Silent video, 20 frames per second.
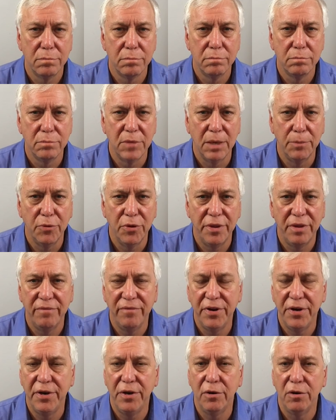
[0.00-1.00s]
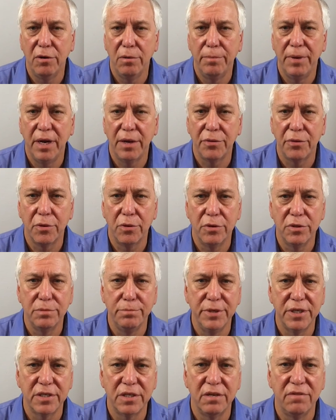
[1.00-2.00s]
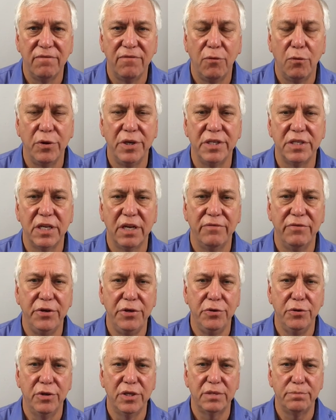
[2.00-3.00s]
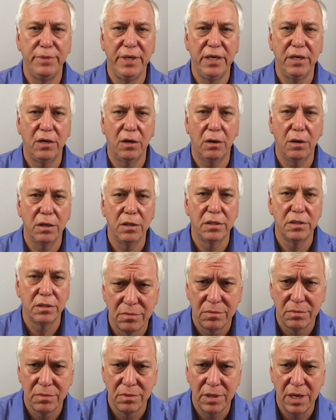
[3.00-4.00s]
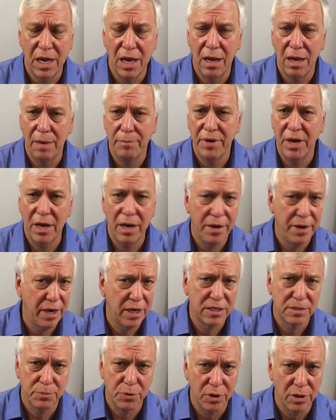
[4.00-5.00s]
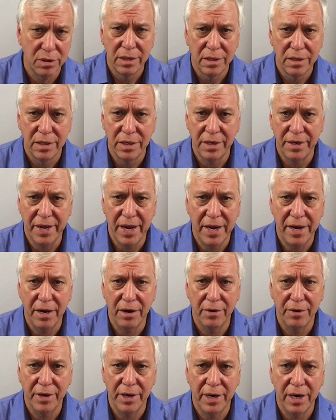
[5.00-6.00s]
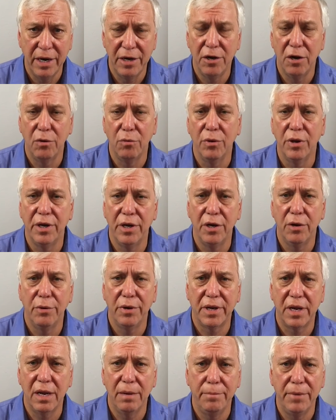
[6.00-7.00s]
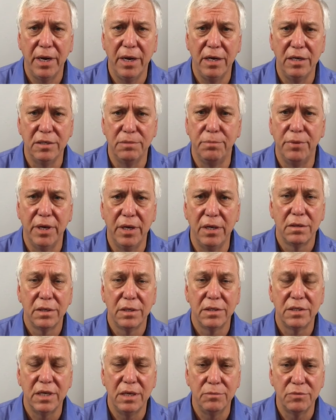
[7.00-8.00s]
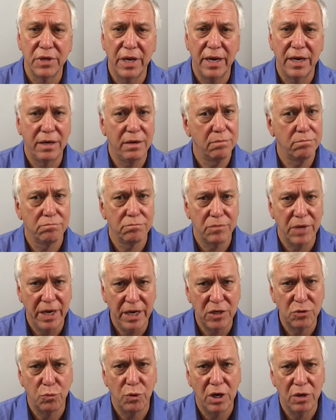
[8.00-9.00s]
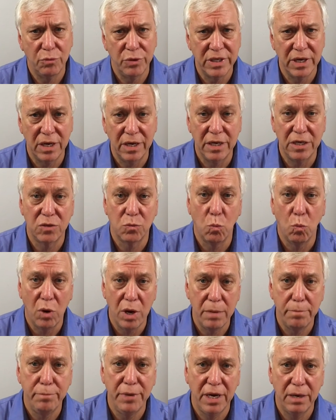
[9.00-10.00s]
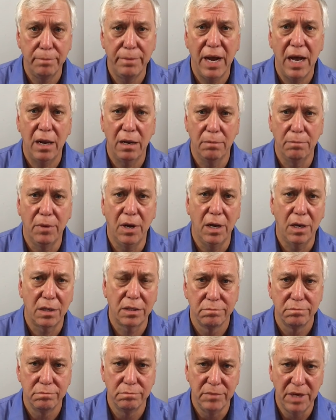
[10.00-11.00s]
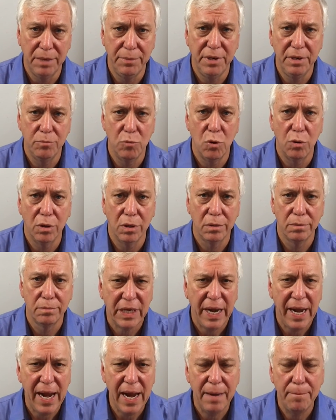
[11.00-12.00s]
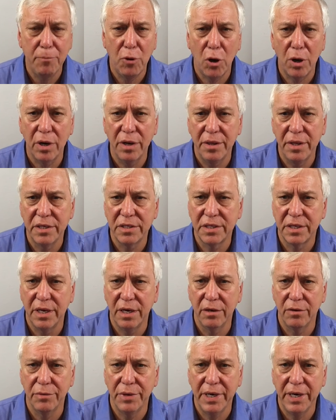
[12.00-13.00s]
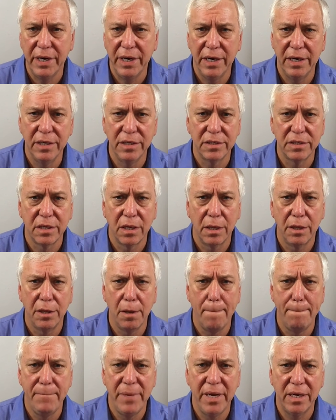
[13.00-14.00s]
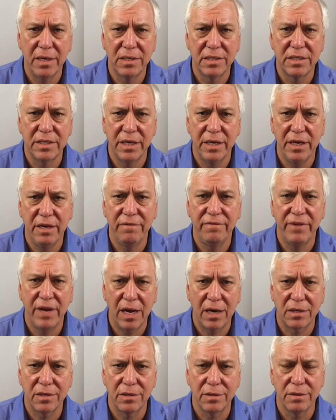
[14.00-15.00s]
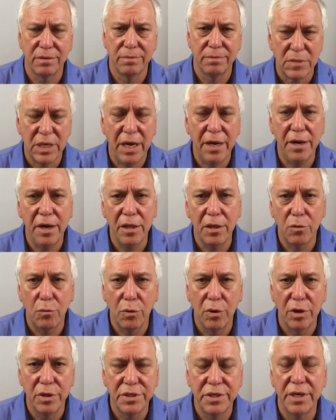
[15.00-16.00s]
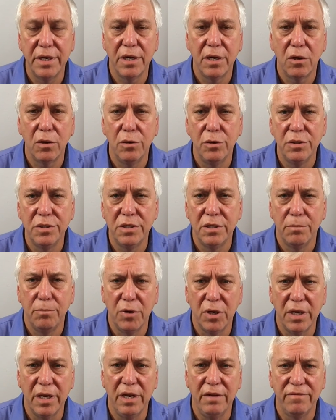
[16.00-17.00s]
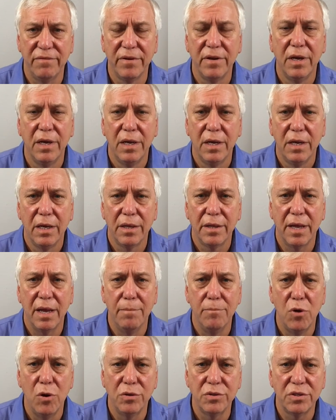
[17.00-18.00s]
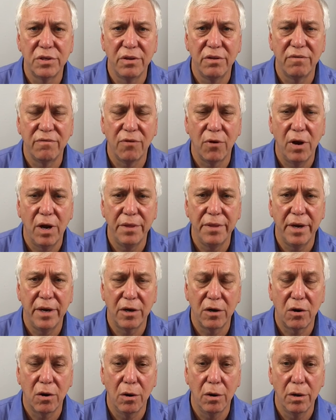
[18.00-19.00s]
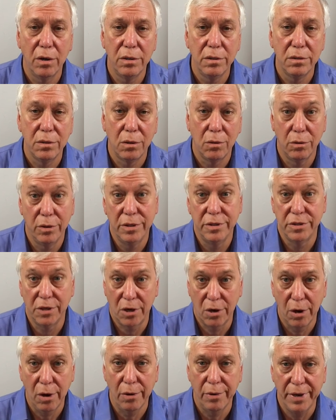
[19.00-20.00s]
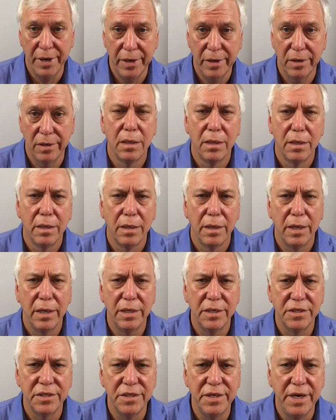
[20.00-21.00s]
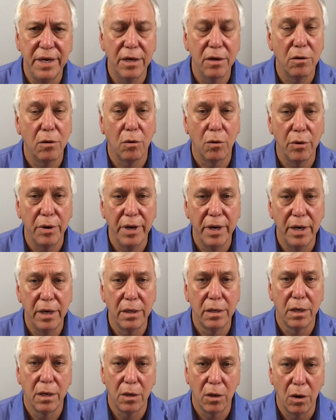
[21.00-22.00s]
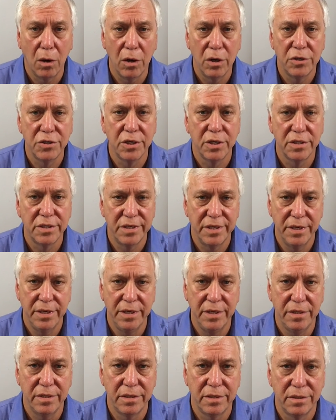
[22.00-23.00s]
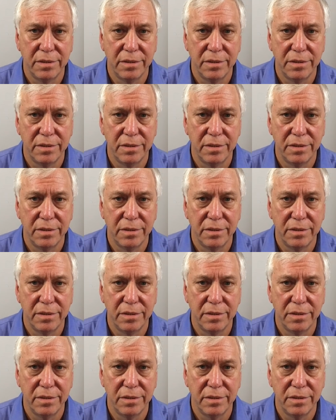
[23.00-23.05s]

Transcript: Remember the video about those missing 47 USB cards? Now, I'm not an expert in that area. I don't really know what that means, but seems like each one was at least one big ballot box, maybe more. And part of this theory is the big city factor. In other words, it includes the belief that most of the fraud that occurred or is occurring is near or in large cities.